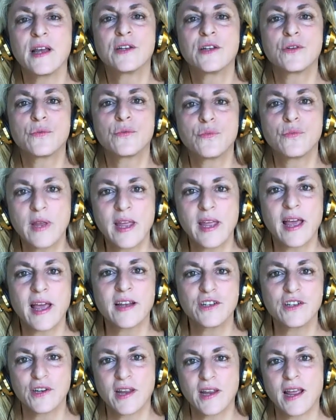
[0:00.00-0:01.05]
to
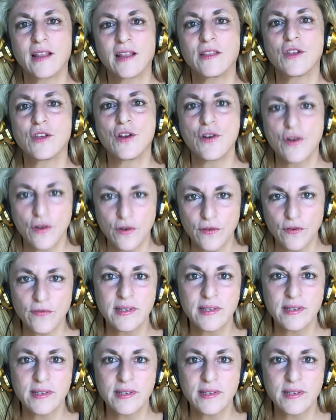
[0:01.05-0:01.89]
re-educate the nervous